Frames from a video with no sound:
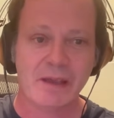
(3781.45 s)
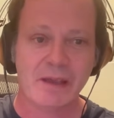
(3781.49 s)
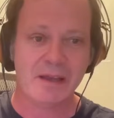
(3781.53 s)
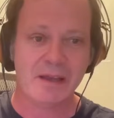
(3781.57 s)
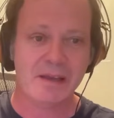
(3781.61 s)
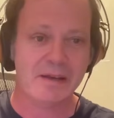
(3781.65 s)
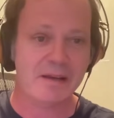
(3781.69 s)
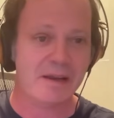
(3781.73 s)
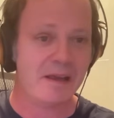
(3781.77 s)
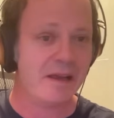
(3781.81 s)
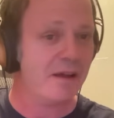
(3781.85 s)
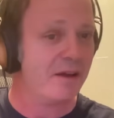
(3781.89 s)

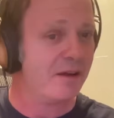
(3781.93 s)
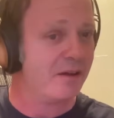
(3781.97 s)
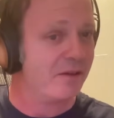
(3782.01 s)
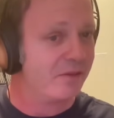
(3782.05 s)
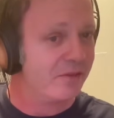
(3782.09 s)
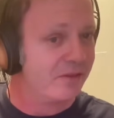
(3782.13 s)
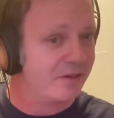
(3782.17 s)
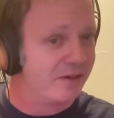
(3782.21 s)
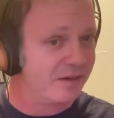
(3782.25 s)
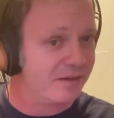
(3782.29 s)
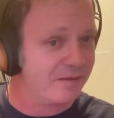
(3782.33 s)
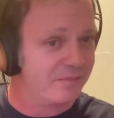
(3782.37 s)
And
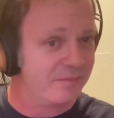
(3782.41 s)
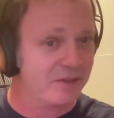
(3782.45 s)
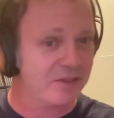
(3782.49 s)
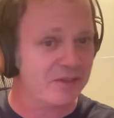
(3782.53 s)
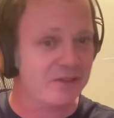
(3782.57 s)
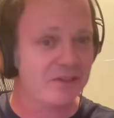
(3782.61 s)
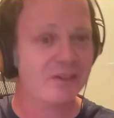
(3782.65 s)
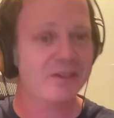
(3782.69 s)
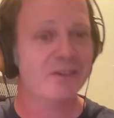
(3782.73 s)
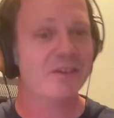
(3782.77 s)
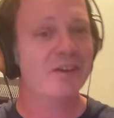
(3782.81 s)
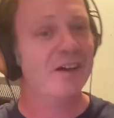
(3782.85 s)
now that I'm
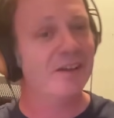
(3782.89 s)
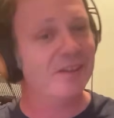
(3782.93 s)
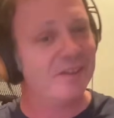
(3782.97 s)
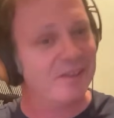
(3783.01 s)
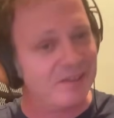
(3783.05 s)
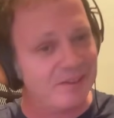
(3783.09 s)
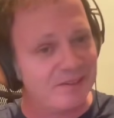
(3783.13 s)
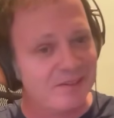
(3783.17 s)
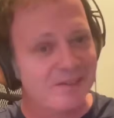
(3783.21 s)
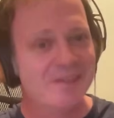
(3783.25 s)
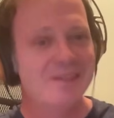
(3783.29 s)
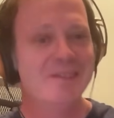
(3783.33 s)
using
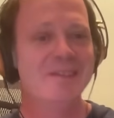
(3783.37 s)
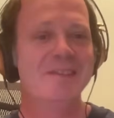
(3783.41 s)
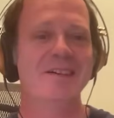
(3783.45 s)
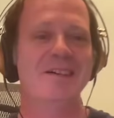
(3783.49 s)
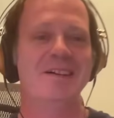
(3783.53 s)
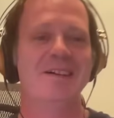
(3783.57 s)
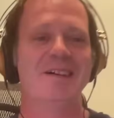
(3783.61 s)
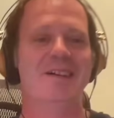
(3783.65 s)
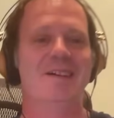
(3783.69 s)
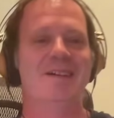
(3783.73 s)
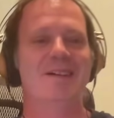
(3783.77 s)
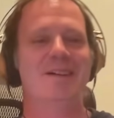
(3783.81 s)
Kotlin,
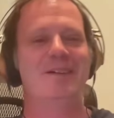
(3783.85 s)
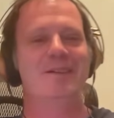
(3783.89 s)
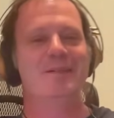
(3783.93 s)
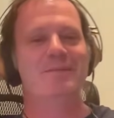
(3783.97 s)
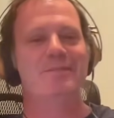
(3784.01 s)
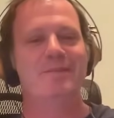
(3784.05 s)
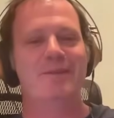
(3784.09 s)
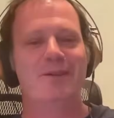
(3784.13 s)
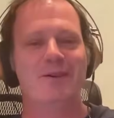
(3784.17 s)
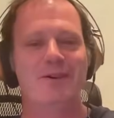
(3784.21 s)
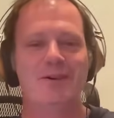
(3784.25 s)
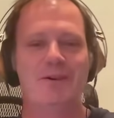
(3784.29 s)

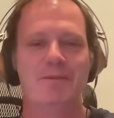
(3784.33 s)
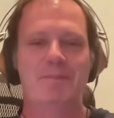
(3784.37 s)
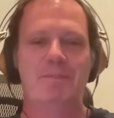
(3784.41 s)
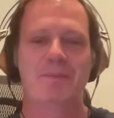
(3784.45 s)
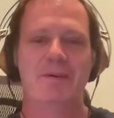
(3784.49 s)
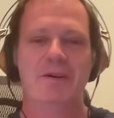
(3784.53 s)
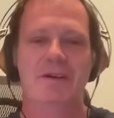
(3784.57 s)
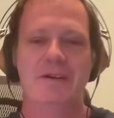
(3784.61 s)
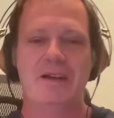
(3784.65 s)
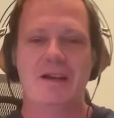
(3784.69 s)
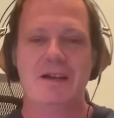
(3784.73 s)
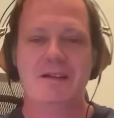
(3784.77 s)
I'm
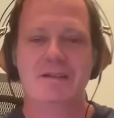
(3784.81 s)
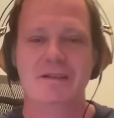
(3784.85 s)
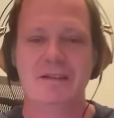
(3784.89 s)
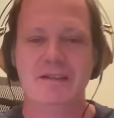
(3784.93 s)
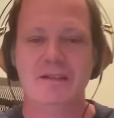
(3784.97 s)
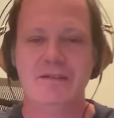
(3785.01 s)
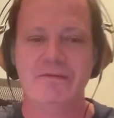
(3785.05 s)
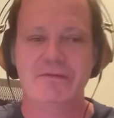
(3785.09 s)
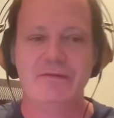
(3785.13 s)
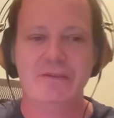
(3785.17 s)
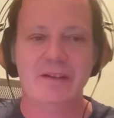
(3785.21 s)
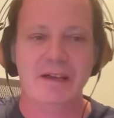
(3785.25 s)
more
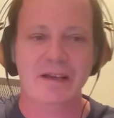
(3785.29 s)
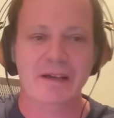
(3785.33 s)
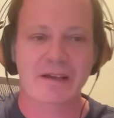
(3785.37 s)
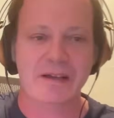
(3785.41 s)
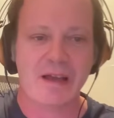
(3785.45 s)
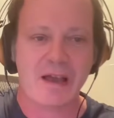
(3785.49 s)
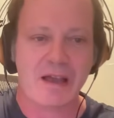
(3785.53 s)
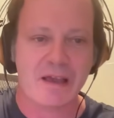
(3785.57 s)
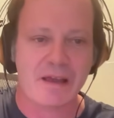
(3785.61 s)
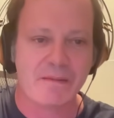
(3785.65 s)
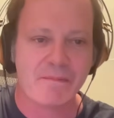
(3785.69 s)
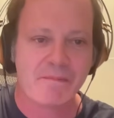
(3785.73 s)
productive
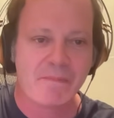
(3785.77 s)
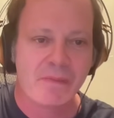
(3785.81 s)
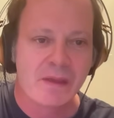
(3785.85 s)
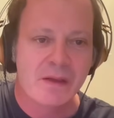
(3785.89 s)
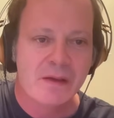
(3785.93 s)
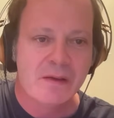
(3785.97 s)
again.